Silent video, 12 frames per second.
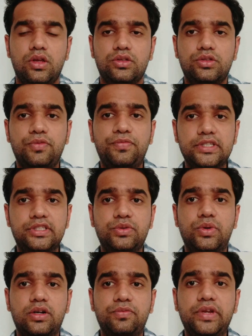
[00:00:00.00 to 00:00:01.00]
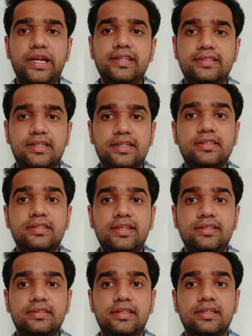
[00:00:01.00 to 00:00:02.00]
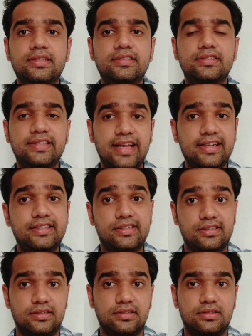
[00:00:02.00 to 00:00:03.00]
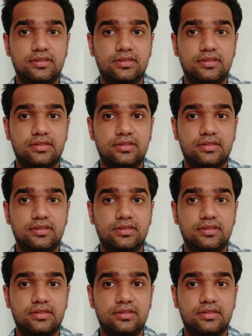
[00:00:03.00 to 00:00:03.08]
So first one we discussed is skeleton.